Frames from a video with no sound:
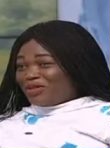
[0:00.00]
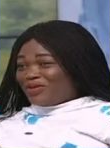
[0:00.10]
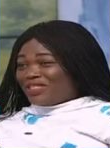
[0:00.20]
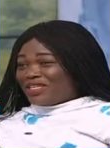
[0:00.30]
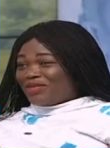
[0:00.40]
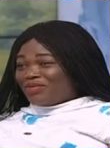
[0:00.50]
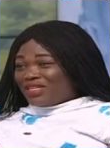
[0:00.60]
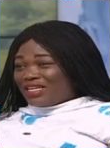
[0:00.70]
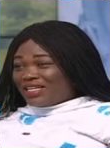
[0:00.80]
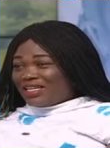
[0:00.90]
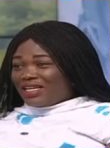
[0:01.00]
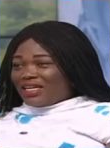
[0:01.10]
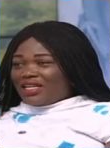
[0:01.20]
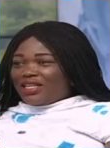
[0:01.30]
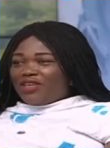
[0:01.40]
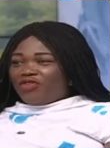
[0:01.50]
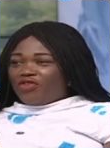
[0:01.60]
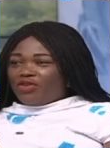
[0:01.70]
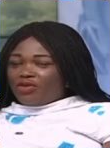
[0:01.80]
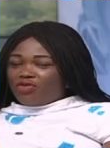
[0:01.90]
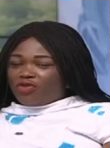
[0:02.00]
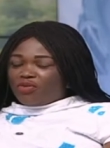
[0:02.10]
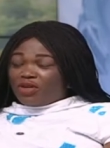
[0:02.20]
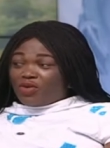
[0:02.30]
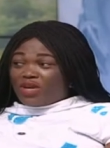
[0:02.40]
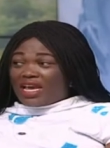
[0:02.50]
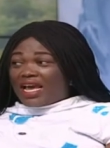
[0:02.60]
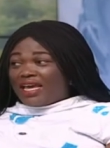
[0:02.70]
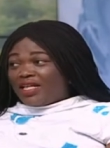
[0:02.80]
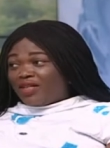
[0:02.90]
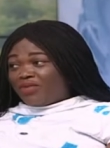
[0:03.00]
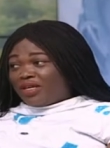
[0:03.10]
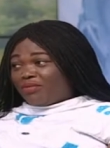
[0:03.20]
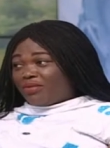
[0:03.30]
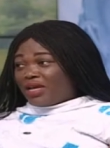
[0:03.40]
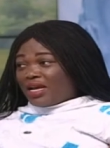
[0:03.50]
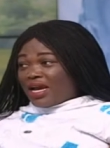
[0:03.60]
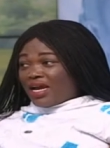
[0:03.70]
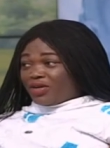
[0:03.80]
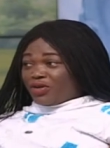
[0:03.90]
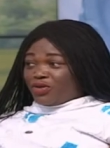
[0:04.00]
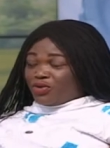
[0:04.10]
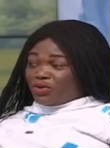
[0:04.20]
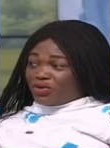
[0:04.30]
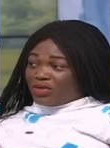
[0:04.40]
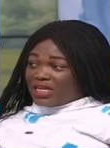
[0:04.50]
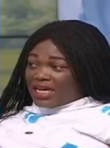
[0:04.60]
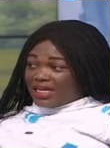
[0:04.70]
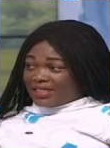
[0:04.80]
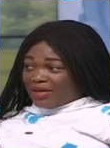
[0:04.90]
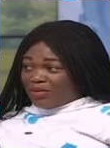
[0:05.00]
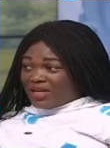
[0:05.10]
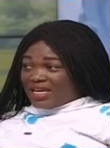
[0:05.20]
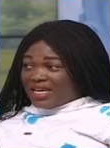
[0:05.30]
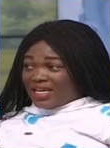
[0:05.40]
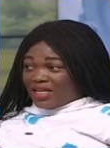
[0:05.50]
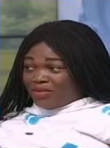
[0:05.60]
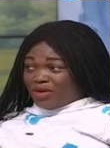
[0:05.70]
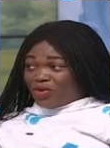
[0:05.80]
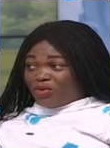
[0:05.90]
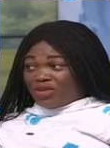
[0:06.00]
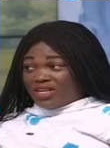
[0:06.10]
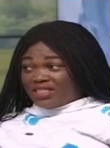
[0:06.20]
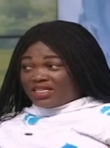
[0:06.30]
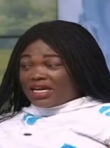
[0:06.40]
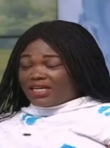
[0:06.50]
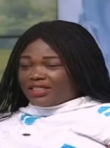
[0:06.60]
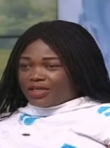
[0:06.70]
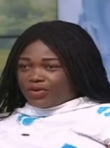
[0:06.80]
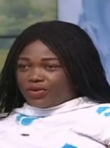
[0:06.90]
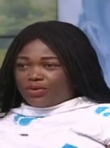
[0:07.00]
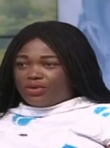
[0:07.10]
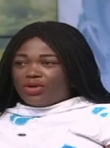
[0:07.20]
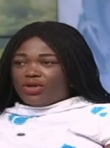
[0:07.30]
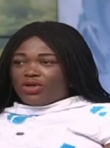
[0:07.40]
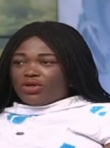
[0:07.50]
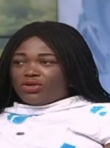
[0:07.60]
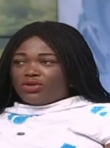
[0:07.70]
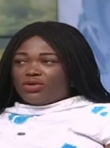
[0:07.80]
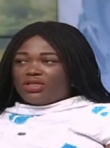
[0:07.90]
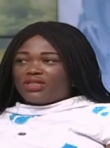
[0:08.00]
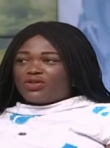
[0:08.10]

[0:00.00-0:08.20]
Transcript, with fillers: me to tell me that they feel from the way I help them, I could go to the assembly and help the community as a whole. Mm. So the